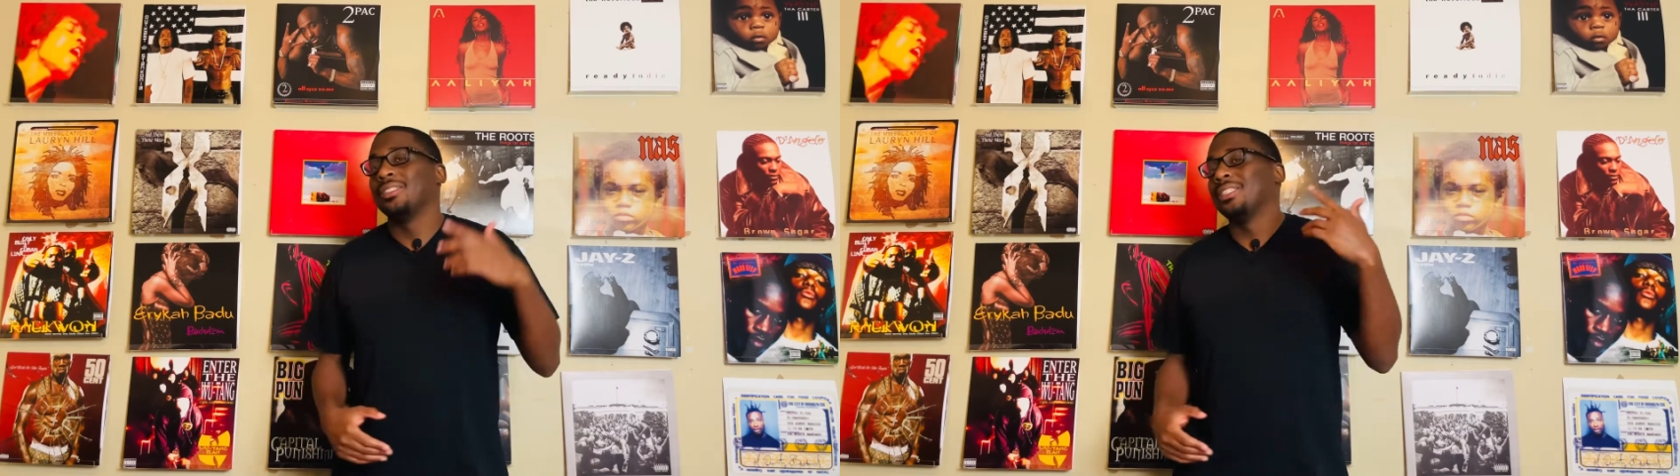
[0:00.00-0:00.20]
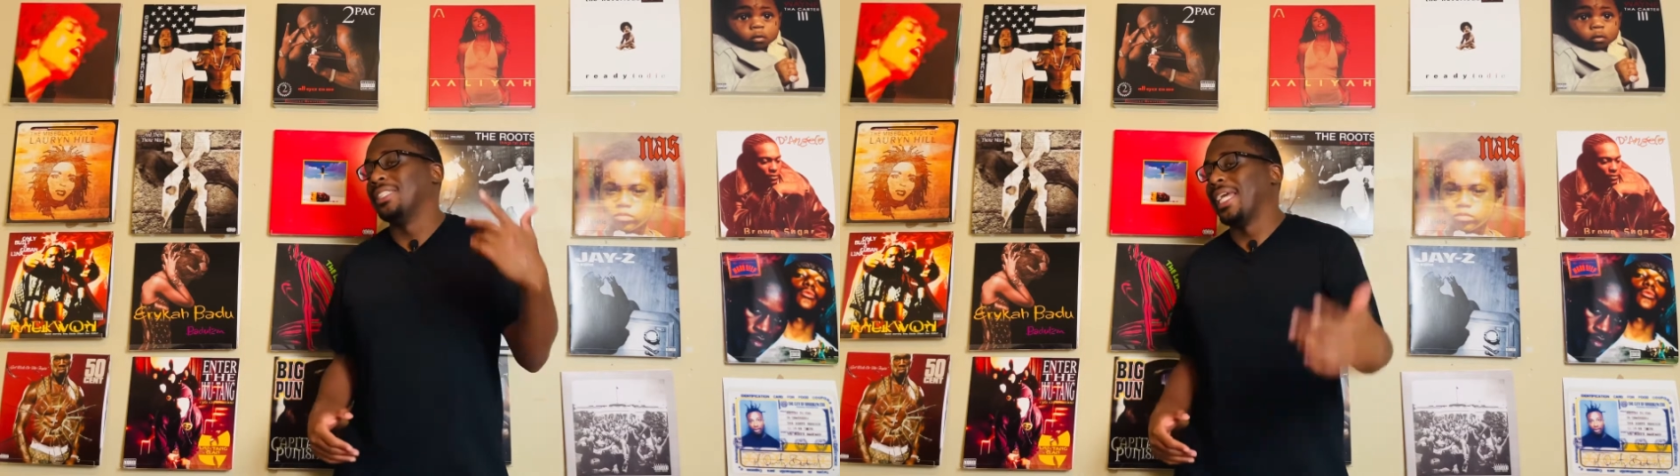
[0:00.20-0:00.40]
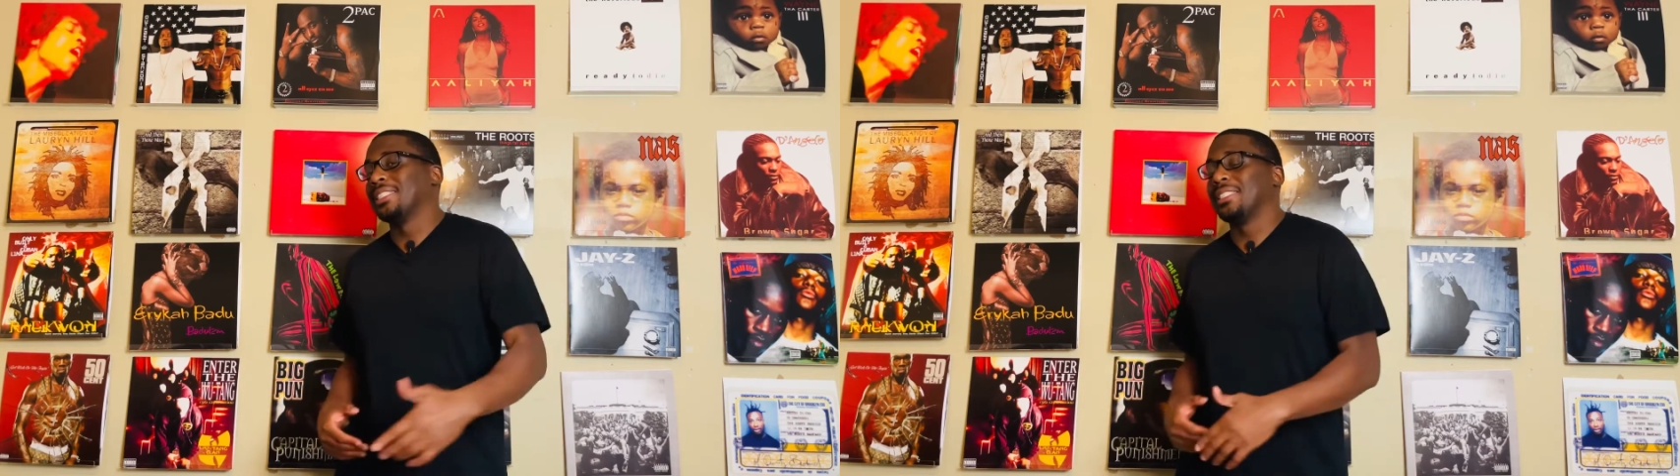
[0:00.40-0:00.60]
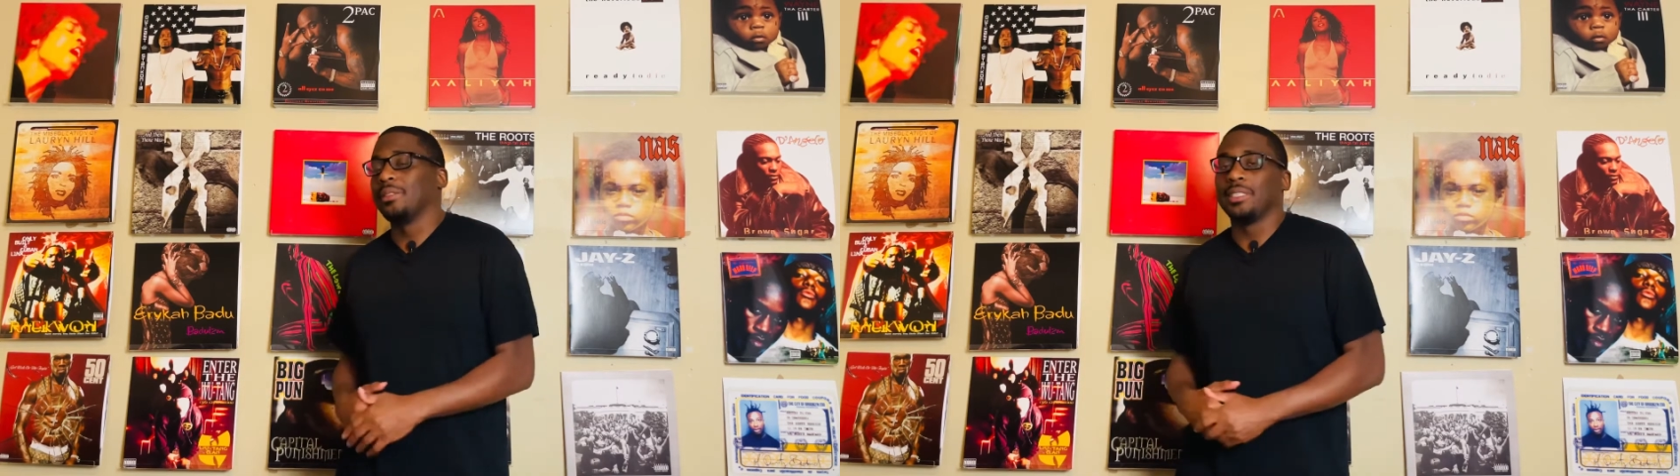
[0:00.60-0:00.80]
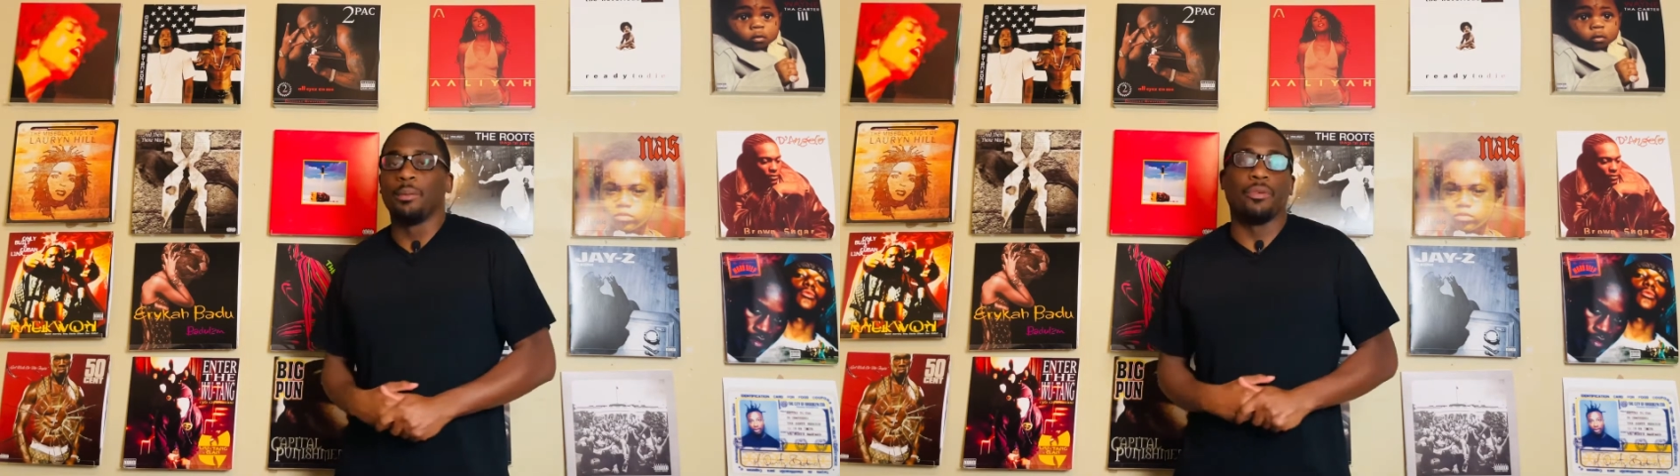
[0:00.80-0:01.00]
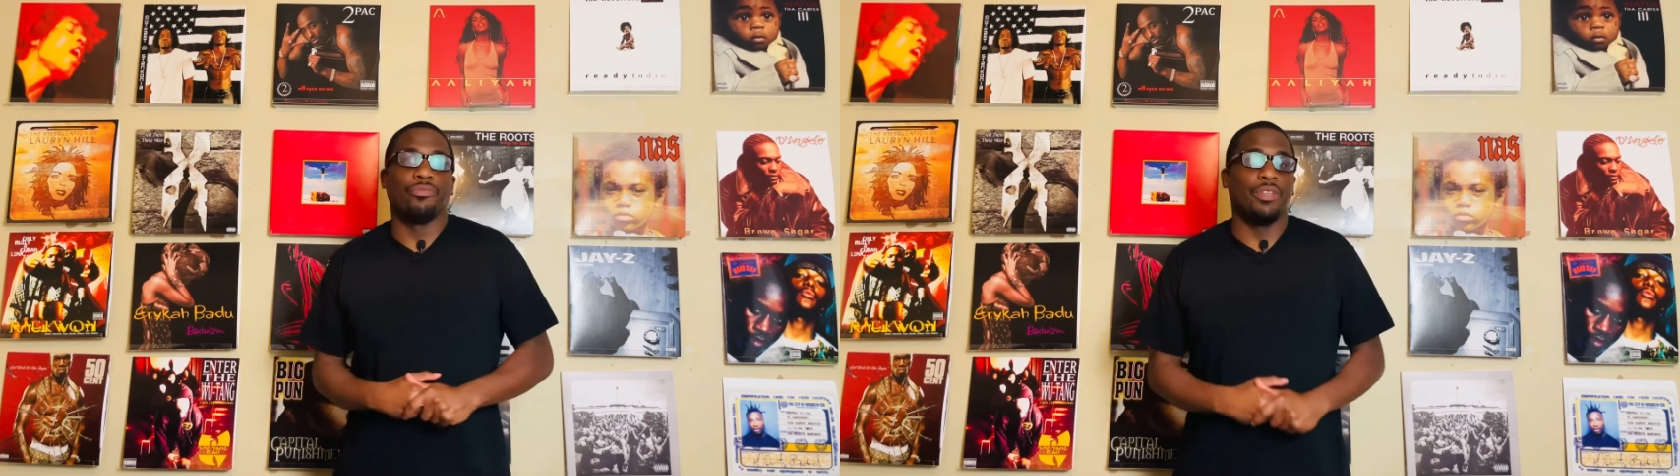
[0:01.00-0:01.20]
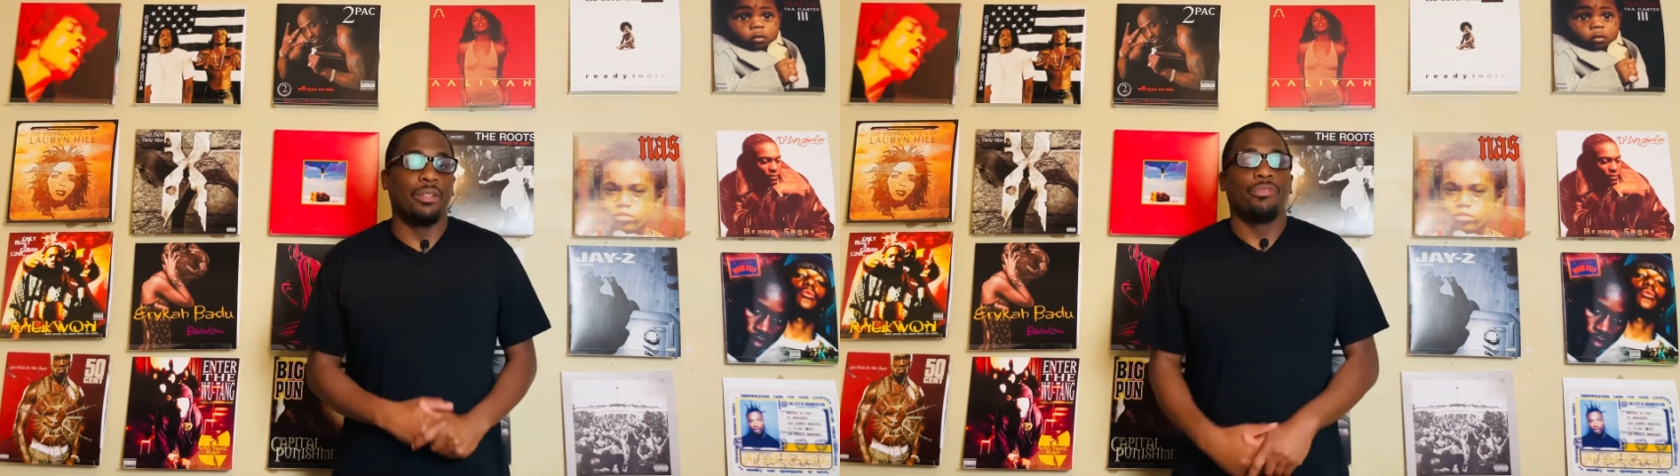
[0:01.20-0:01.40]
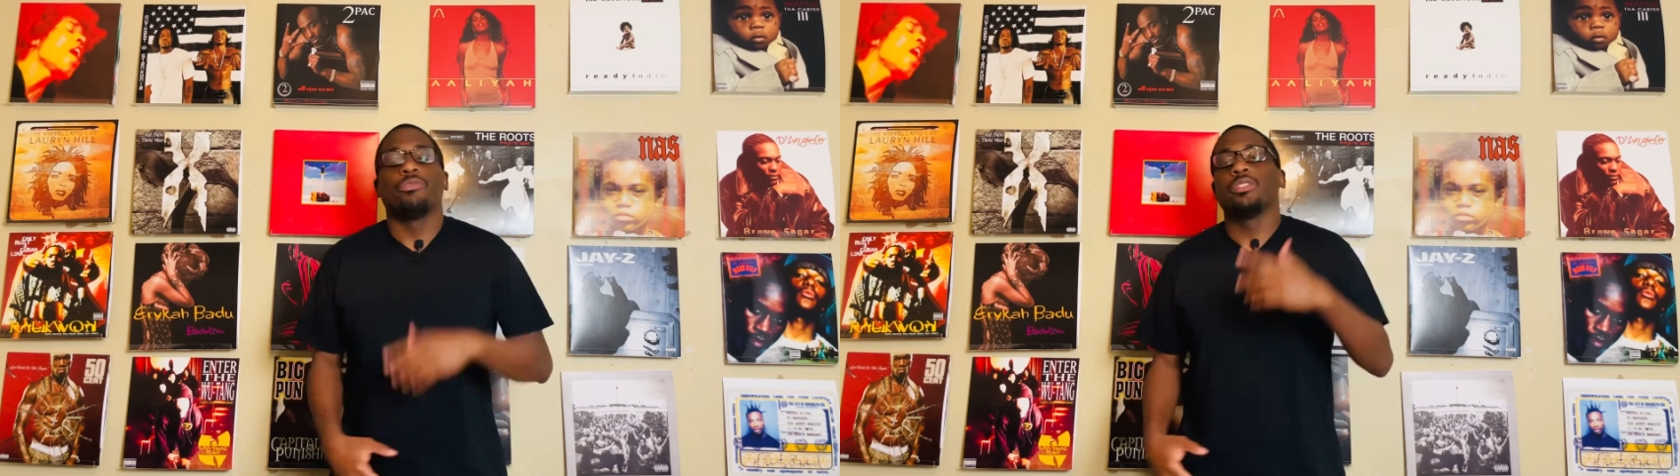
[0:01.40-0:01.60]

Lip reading: Today is September 5th,